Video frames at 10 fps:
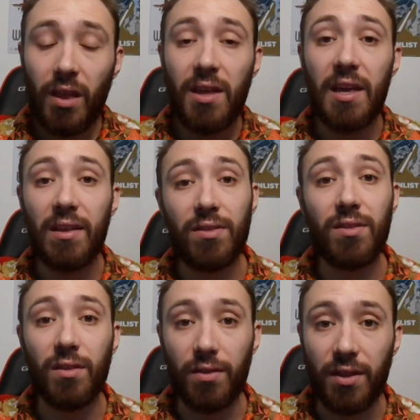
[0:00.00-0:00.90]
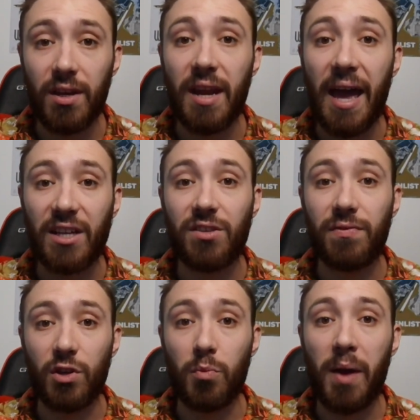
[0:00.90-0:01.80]
in the next
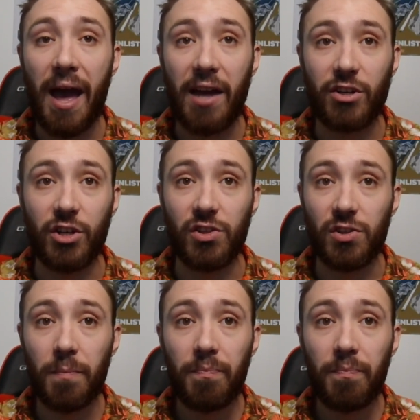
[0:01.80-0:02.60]
few patches.